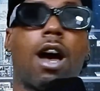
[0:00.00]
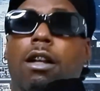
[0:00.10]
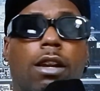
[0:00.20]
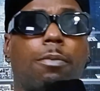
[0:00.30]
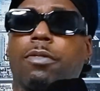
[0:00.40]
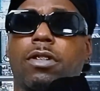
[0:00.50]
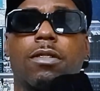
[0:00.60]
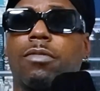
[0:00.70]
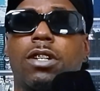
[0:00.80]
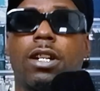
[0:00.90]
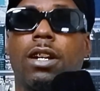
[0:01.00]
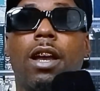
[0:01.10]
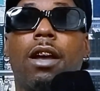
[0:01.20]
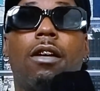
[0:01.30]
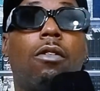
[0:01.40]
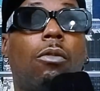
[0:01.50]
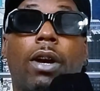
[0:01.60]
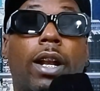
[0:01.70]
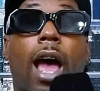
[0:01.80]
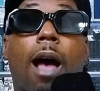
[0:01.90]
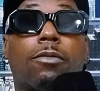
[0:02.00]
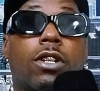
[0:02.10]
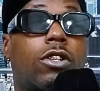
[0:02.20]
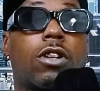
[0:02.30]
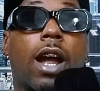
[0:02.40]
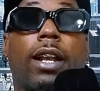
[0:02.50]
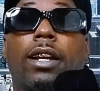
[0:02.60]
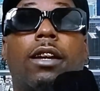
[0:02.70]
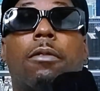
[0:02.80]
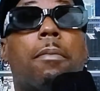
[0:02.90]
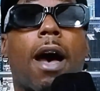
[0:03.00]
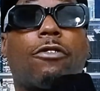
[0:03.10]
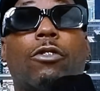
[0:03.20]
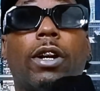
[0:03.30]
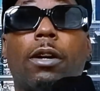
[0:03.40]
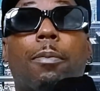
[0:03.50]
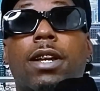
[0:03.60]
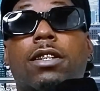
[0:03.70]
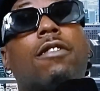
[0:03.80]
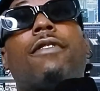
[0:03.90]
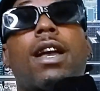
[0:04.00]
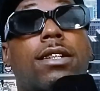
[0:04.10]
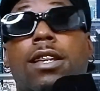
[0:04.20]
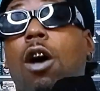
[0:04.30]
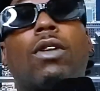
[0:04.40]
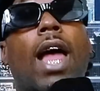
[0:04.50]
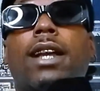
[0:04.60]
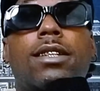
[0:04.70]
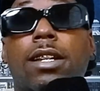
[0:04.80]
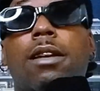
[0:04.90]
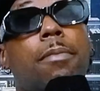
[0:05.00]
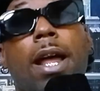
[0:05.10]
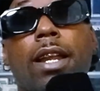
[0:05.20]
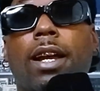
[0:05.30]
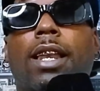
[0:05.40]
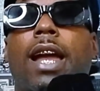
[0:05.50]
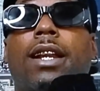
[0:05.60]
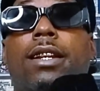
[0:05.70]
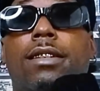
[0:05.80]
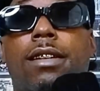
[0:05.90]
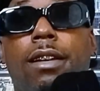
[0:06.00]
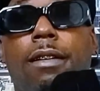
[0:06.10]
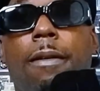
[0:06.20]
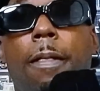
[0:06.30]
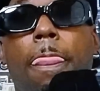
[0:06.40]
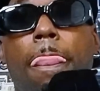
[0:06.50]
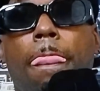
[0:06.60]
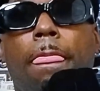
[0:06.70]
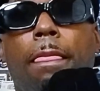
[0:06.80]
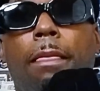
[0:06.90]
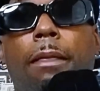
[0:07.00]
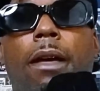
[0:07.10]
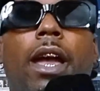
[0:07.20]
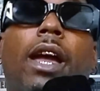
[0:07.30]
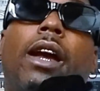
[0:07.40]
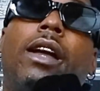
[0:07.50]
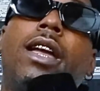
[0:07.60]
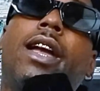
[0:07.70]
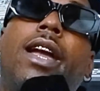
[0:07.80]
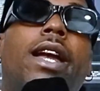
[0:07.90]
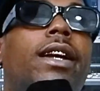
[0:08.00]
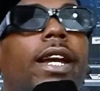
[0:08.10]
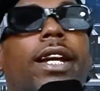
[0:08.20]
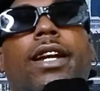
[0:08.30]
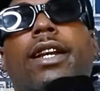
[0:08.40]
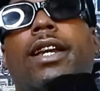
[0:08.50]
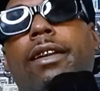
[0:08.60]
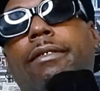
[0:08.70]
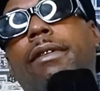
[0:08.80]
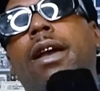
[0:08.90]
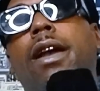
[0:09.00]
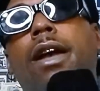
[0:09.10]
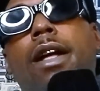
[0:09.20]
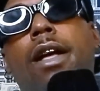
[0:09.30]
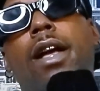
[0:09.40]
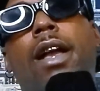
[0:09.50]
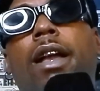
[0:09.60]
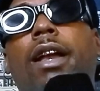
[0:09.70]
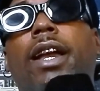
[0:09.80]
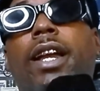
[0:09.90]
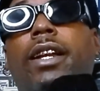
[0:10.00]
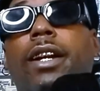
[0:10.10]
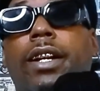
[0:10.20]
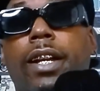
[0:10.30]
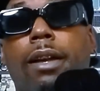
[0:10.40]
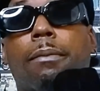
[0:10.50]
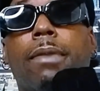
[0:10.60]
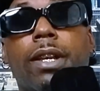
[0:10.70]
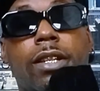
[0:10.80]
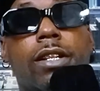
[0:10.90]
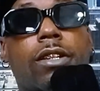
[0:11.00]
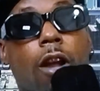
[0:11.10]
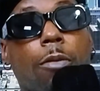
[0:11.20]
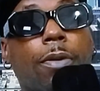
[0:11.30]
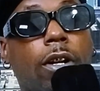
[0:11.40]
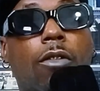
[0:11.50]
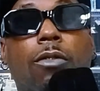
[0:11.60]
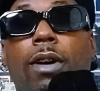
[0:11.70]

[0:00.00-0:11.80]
up or some shit when I'm just trying to give my friend the best advice because I don't like seeing my nigga like this. And it can get it could get misinterpreted of what the